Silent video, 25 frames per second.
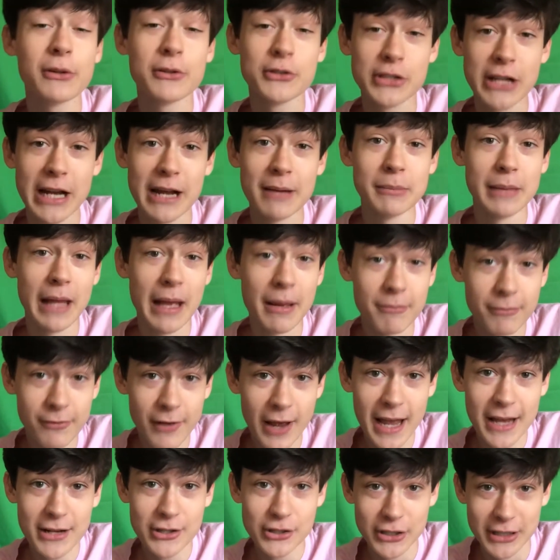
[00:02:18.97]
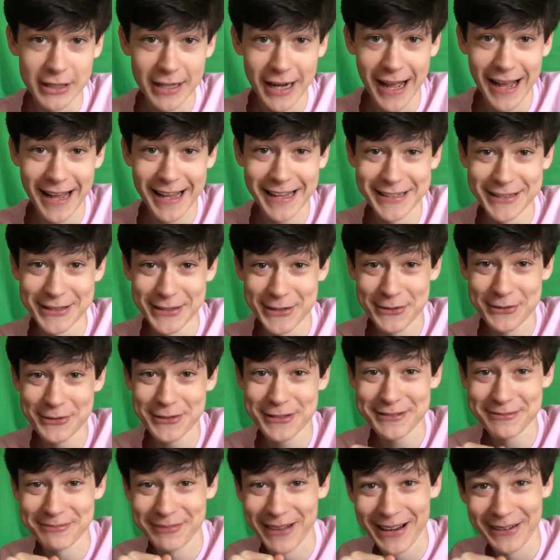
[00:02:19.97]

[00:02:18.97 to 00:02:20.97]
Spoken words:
Jamlab fashion, I used my